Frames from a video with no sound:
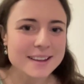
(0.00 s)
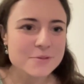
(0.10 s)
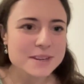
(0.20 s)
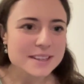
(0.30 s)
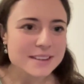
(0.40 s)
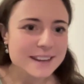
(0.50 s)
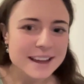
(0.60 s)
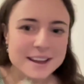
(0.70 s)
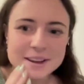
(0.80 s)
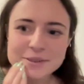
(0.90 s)
If we don't
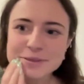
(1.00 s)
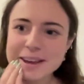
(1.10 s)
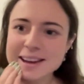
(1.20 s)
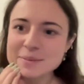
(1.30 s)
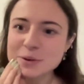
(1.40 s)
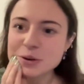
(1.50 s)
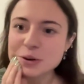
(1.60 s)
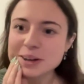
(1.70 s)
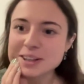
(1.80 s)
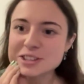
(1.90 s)
have any more
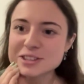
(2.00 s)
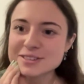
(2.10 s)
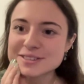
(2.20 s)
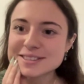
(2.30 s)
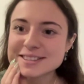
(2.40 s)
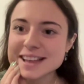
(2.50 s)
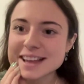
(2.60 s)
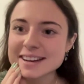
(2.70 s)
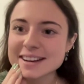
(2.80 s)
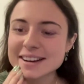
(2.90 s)
questions,
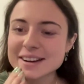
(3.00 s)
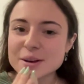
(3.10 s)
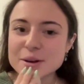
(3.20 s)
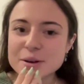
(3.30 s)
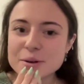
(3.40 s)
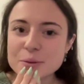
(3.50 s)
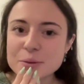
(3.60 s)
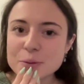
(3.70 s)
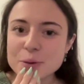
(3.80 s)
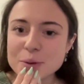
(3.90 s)
then
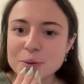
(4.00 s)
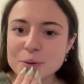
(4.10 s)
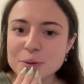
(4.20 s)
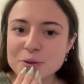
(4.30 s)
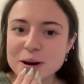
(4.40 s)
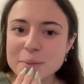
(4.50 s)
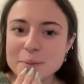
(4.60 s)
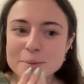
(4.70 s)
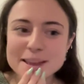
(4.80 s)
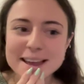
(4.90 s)
we will wrap
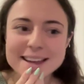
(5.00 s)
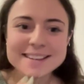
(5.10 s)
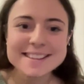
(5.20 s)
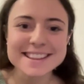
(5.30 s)
up there.